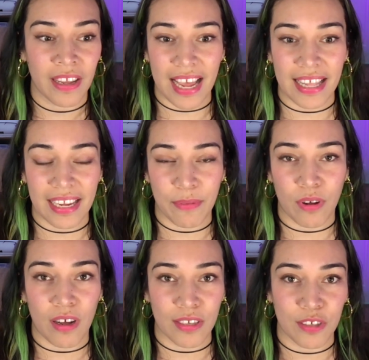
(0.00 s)
I think it will
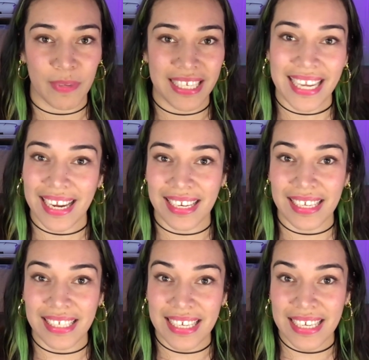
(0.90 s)
also be
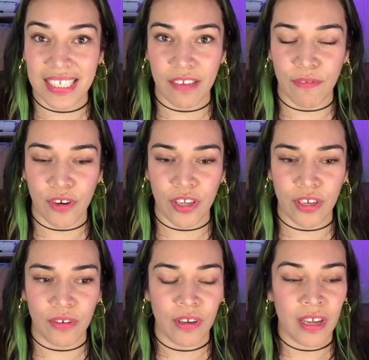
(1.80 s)
technically easy for
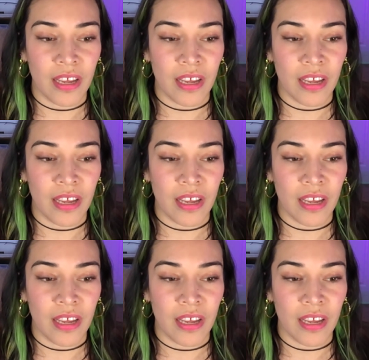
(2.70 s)
you